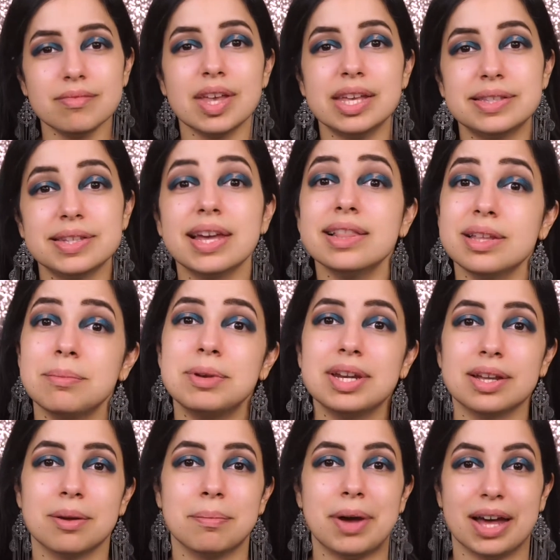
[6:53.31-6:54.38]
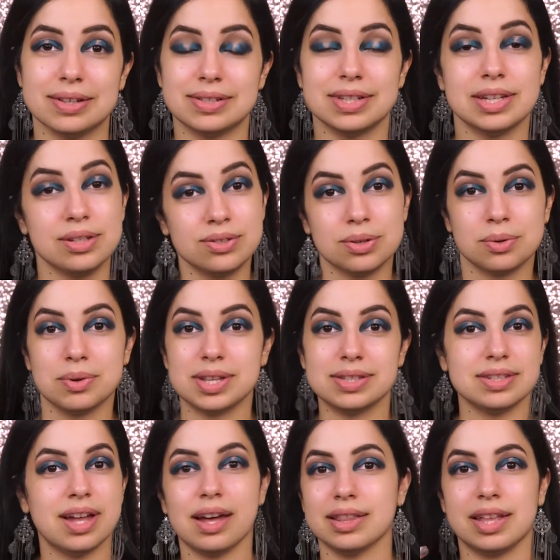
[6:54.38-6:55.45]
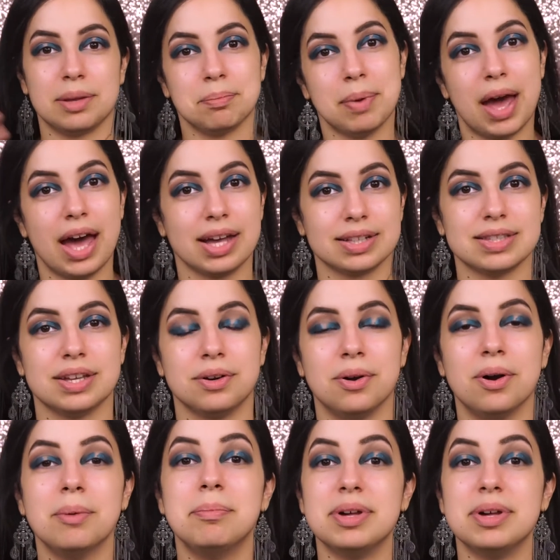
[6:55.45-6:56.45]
it's at limited capacity, so it's not packed at all,